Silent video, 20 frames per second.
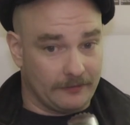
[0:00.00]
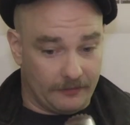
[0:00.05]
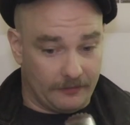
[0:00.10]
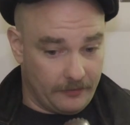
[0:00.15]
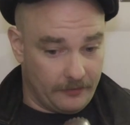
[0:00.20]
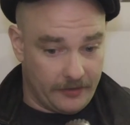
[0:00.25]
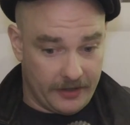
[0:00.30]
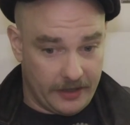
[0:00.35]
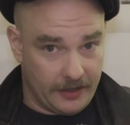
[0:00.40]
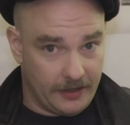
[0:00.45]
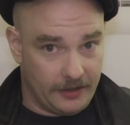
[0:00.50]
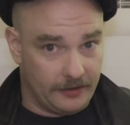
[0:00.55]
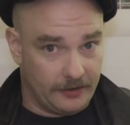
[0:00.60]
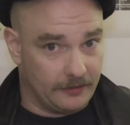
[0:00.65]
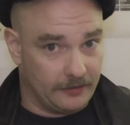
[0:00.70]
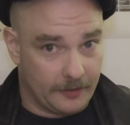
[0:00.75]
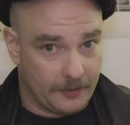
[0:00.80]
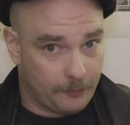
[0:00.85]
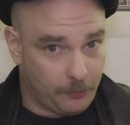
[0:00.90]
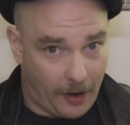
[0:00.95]
the,
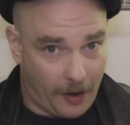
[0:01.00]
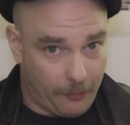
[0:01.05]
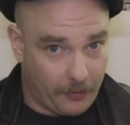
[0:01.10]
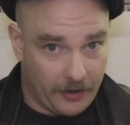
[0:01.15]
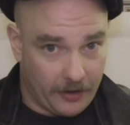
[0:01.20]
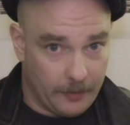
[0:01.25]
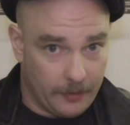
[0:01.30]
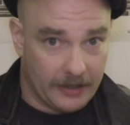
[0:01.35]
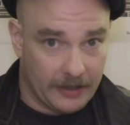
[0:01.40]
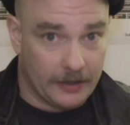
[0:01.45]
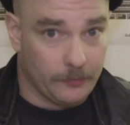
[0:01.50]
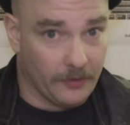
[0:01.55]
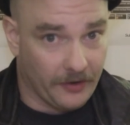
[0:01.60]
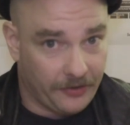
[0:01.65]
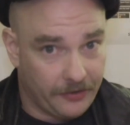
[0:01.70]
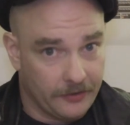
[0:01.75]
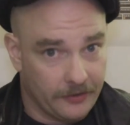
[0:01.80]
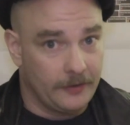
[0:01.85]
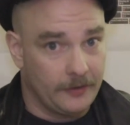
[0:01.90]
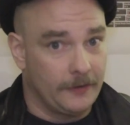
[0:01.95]
the property to begin with.